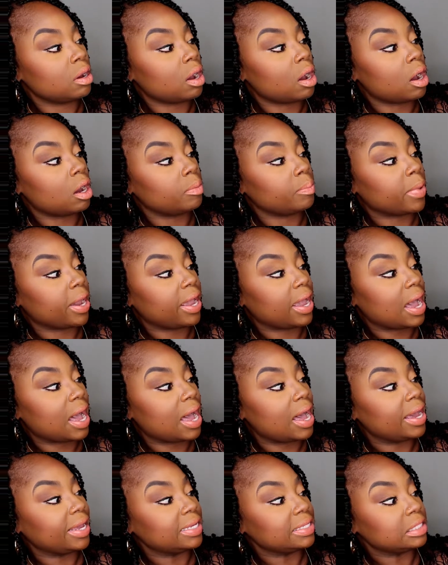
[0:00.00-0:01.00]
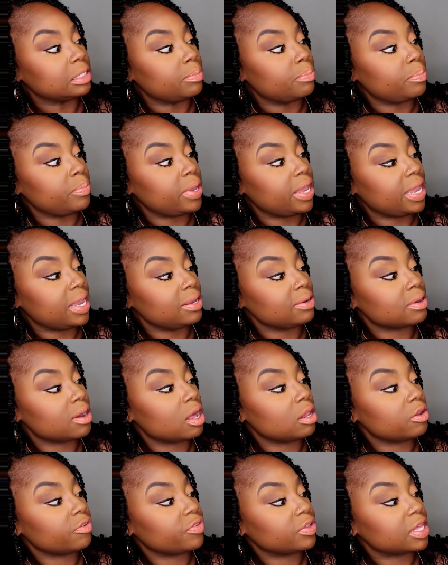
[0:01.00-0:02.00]
on my eye as the main
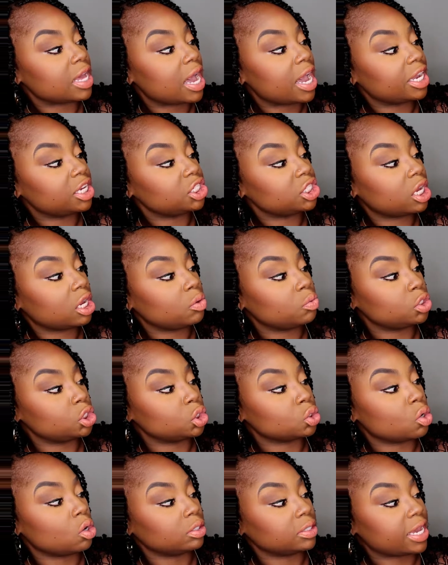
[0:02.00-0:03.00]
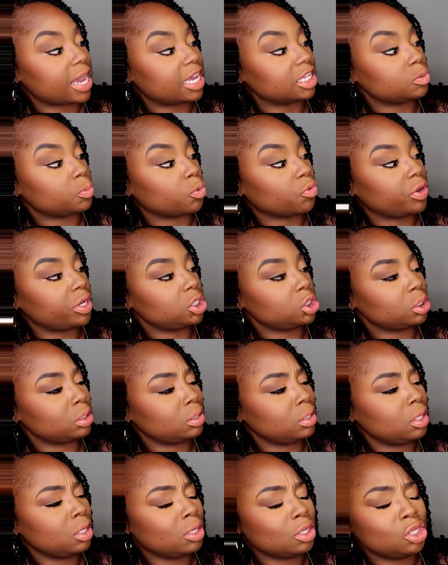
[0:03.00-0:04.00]
color for the eyeshadow, which is called
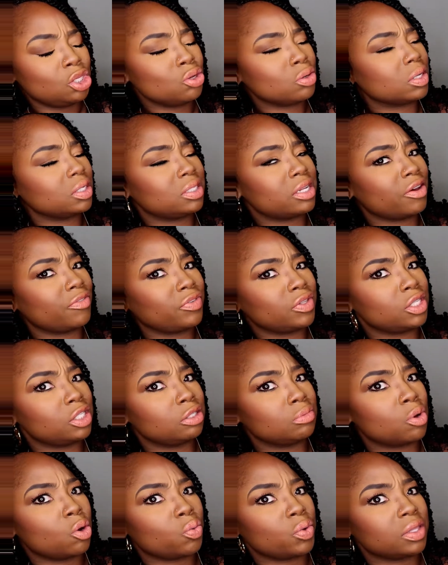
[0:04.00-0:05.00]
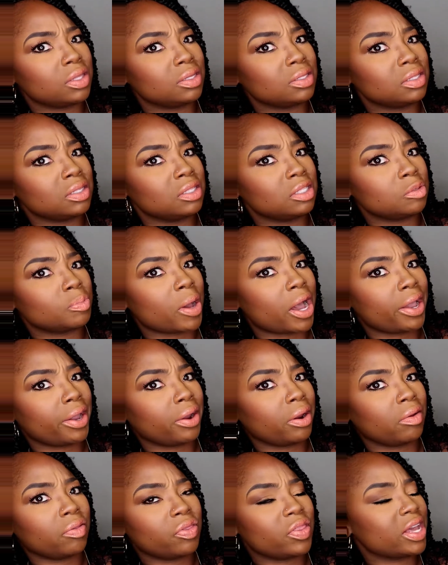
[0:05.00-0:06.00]
Aspiration, you could definitely smoke with this
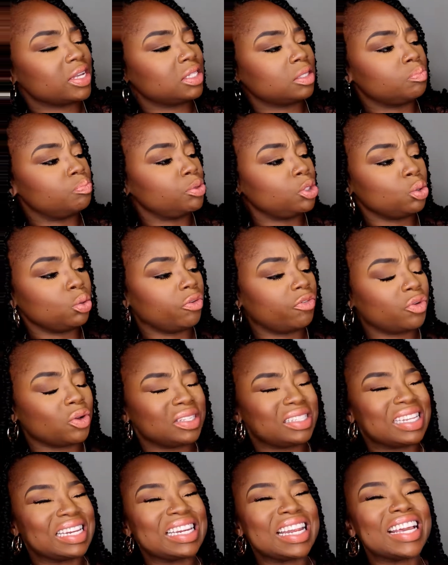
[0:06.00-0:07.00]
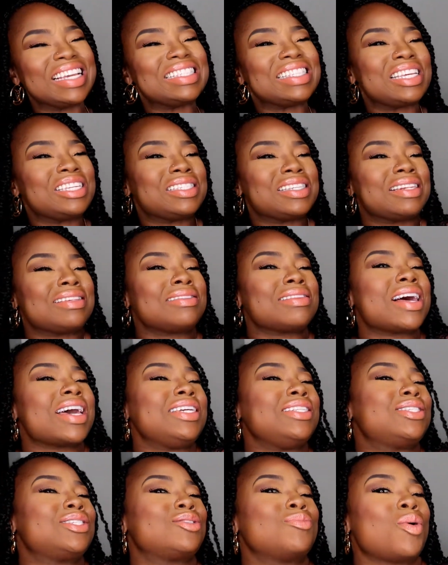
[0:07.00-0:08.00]
Inspire. That's beautiful. It's a nice, it's a
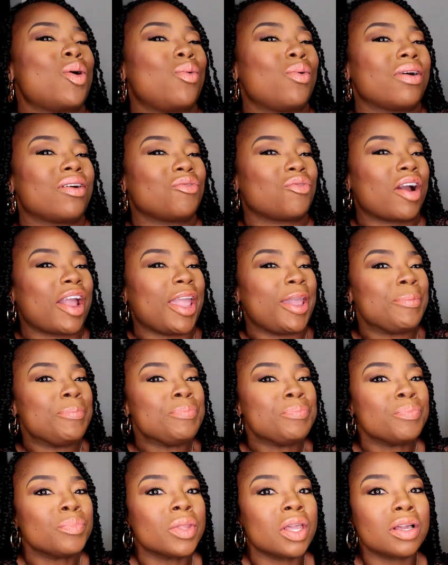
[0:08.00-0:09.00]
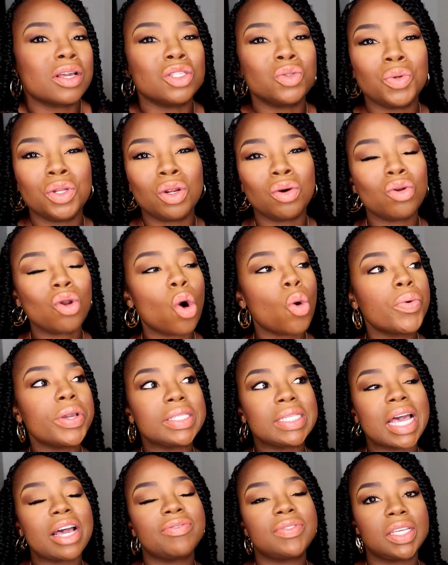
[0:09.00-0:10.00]
light smoke, right? Because we don't
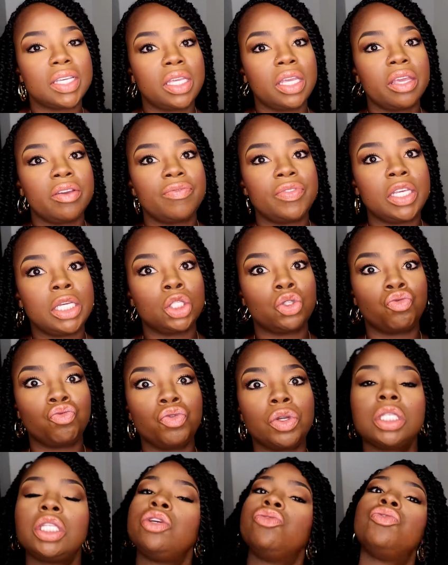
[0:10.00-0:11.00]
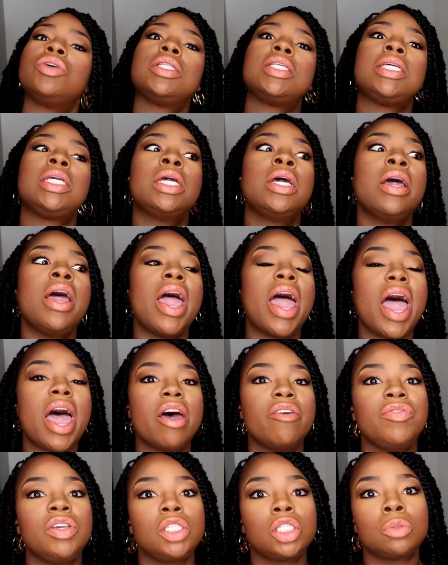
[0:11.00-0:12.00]
always have to give these really, really
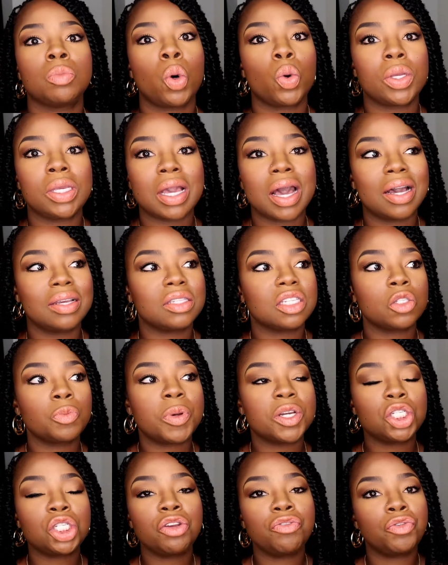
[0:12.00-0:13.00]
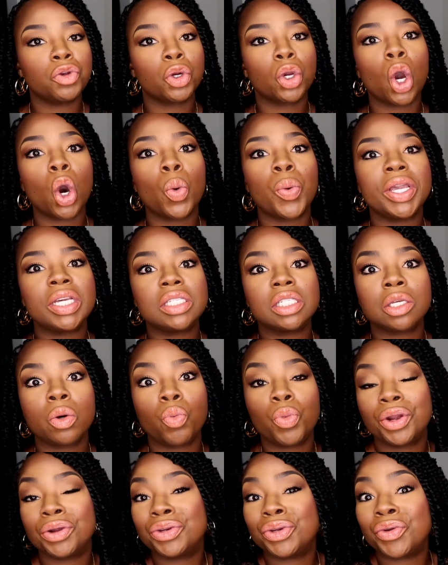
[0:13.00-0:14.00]
heavy smoky eyes, especially if you're going
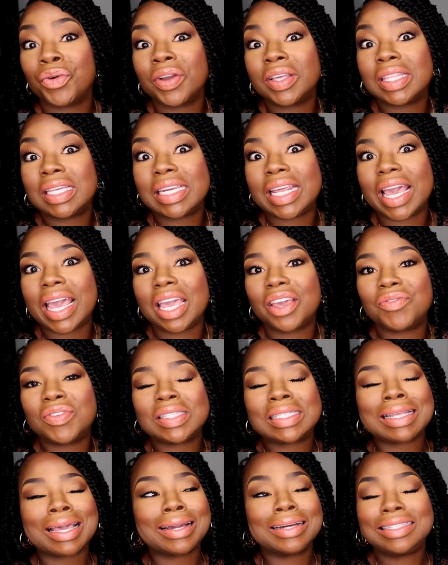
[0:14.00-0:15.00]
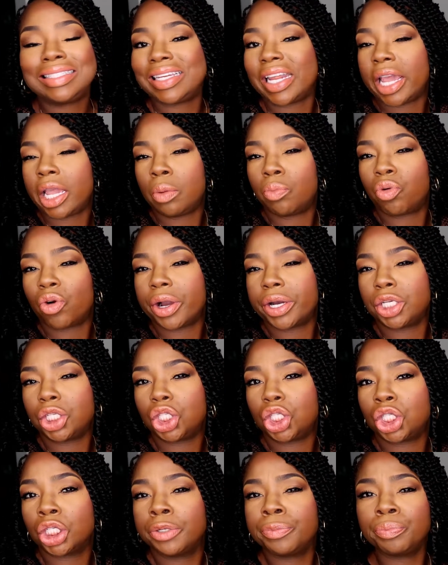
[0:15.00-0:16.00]
somewhere during the day. If it's like a day
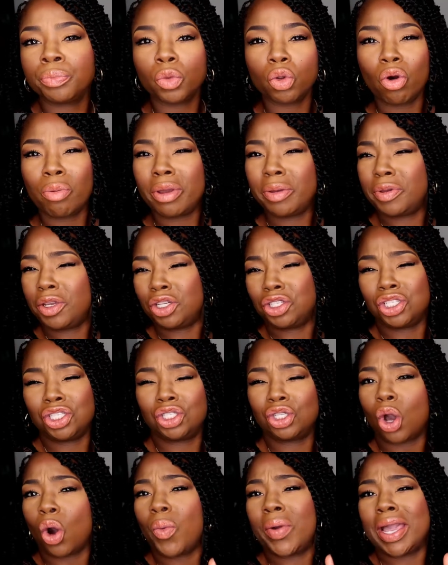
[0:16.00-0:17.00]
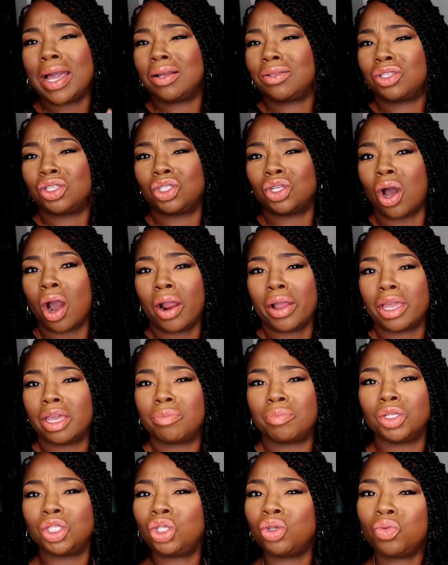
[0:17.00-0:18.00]
brunch, or maybe you're just going out to
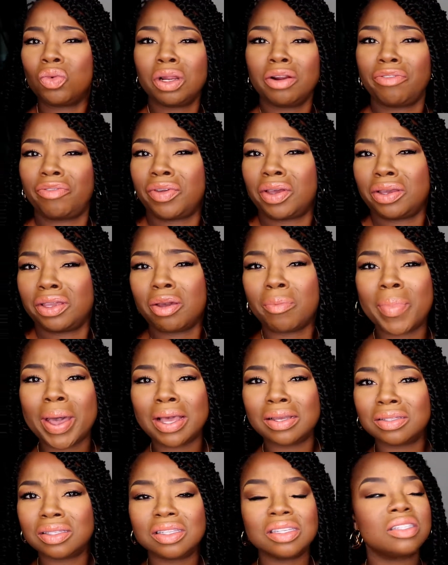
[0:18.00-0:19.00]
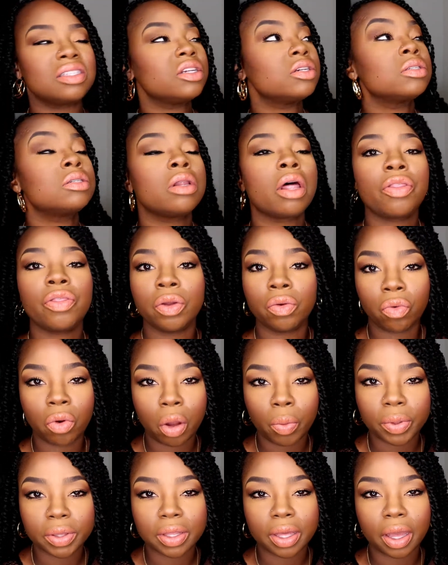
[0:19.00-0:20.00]
Target, but you want to feel your best, sis, there's nothing
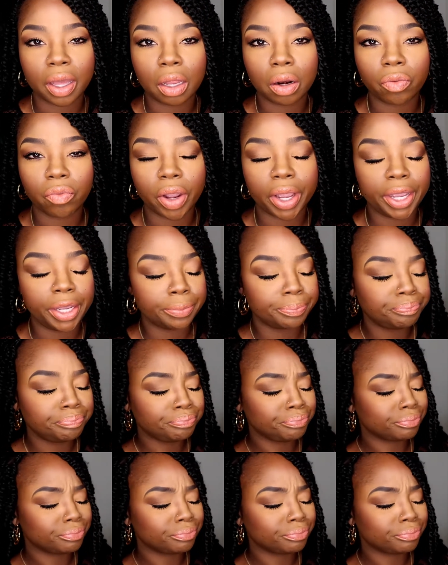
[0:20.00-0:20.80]
wrong with that, right?